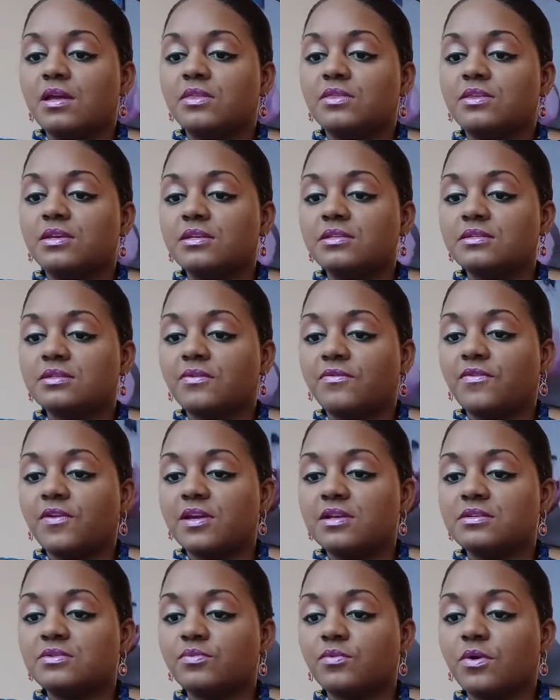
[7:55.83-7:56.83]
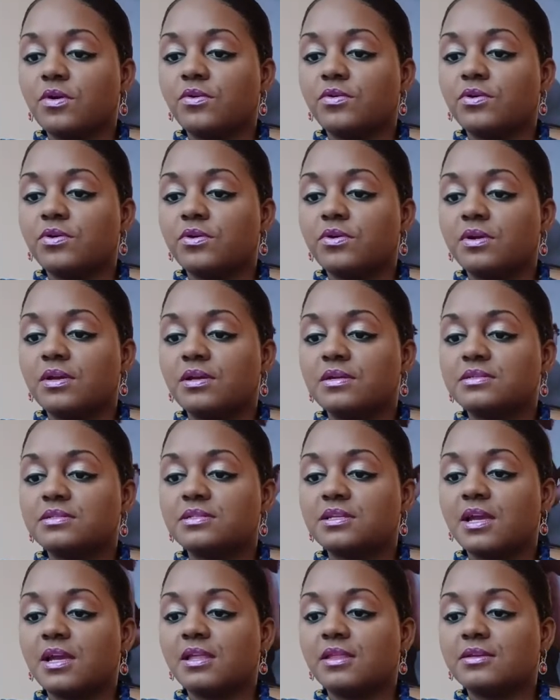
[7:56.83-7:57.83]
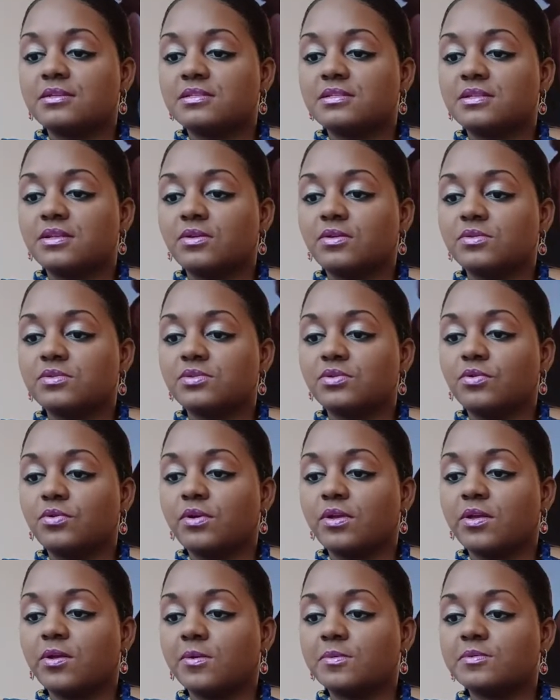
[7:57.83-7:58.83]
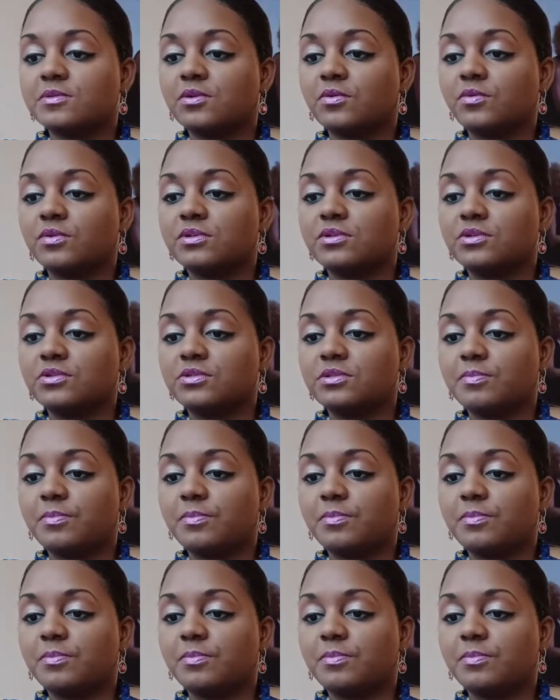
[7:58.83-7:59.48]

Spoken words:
This face roller and stainless steel tool helps to reduce